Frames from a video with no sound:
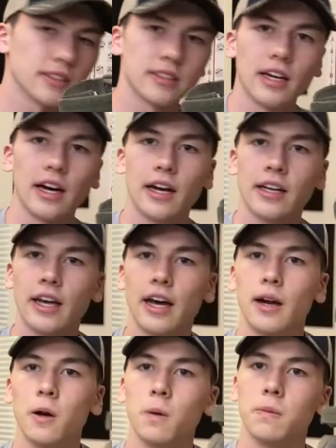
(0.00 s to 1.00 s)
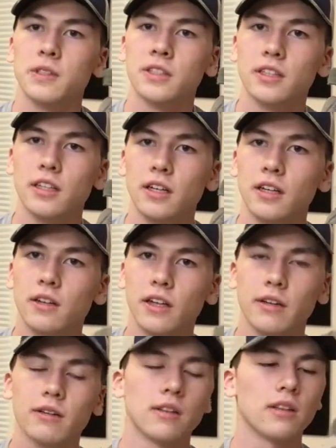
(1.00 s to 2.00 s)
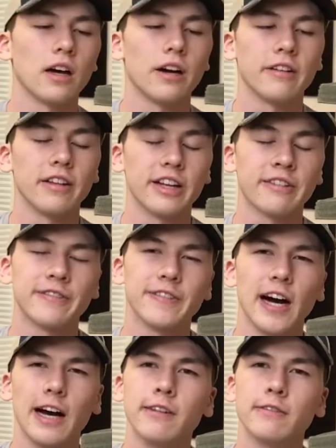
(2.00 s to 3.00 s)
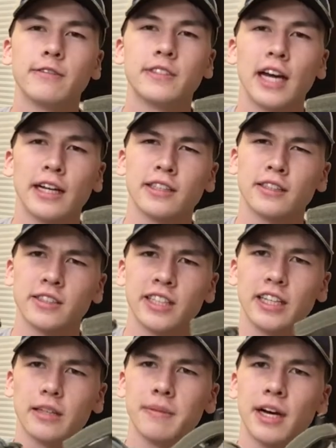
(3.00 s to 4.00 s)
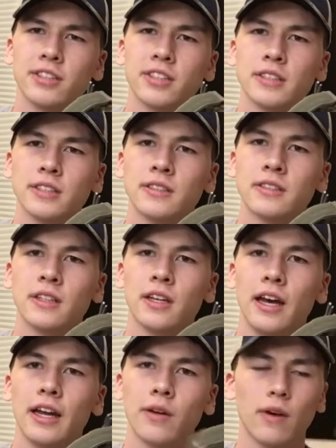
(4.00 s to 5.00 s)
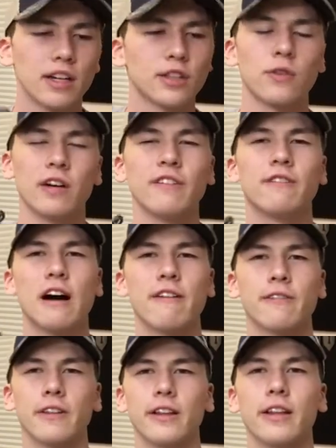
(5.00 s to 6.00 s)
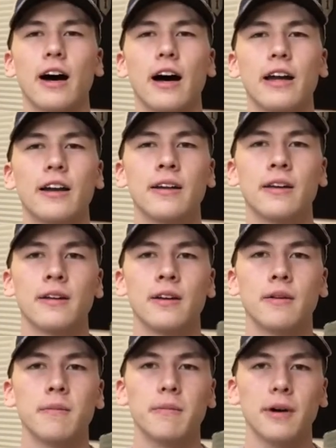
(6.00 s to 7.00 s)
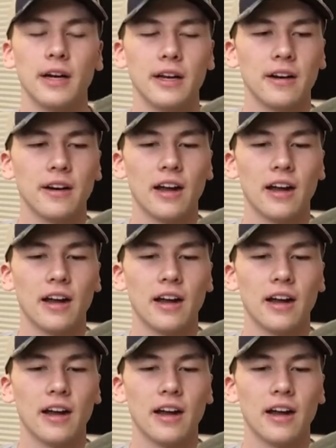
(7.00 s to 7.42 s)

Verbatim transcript: this guy, he had a whole bunch of, like, a lot of, like, five Tactical Tailor pouches. And he wanted 25 for the lot, but